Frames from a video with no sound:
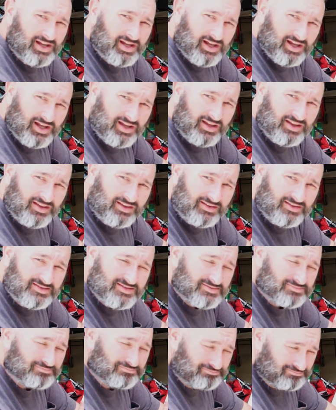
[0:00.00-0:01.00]

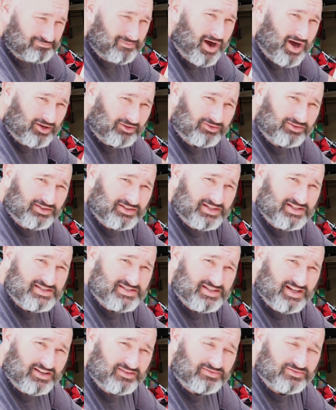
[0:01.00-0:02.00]
it's moderately
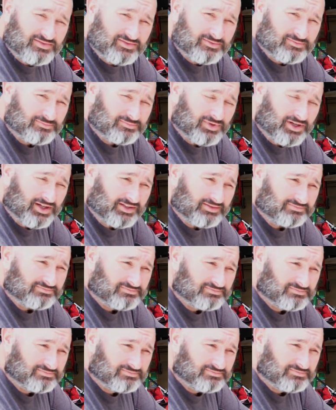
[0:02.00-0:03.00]
safe. But
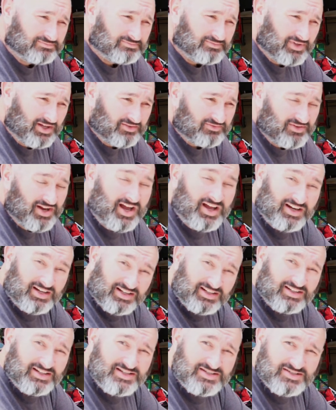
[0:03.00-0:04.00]
if not,
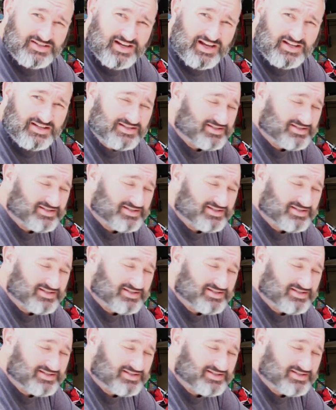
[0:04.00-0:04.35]
at least you get